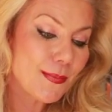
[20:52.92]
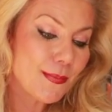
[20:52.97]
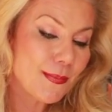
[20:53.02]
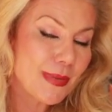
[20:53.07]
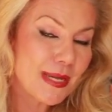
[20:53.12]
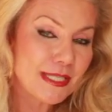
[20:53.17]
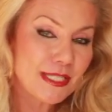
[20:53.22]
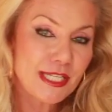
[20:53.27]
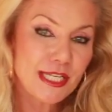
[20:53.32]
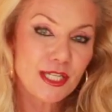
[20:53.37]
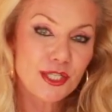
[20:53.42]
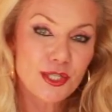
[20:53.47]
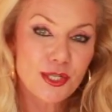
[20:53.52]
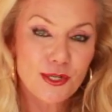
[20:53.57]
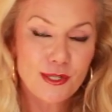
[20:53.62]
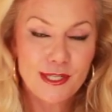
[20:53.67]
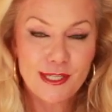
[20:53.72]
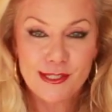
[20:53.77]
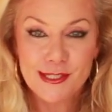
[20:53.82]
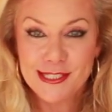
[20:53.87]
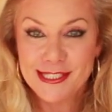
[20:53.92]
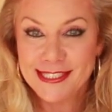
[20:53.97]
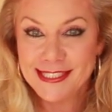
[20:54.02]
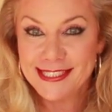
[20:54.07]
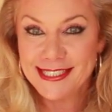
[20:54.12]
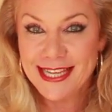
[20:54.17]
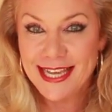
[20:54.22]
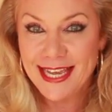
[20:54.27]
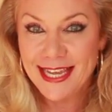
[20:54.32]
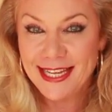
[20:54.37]
my teacher used to
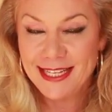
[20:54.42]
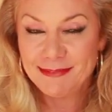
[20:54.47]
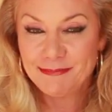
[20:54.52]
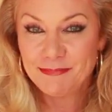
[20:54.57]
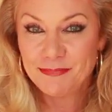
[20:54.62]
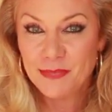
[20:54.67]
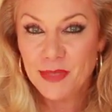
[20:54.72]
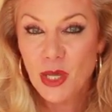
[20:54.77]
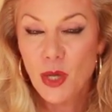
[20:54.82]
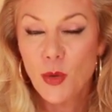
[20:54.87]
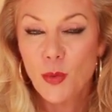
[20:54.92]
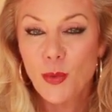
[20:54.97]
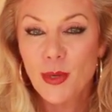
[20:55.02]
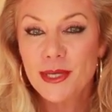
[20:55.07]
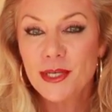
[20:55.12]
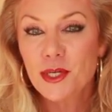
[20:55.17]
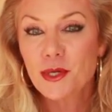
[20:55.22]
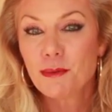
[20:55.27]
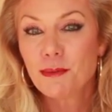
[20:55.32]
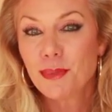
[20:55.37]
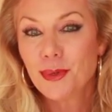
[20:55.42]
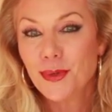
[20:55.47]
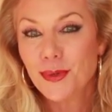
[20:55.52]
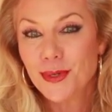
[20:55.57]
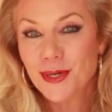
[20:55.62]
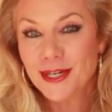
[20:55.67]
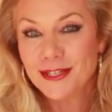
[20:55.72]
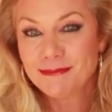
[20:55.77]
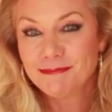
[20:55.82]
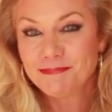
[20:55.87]
say, when you're
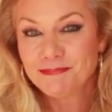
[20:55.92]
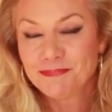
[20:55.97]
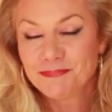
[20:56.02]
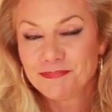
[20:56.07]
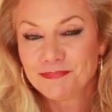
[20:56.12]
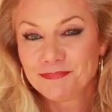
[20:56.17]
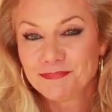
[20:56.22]
born,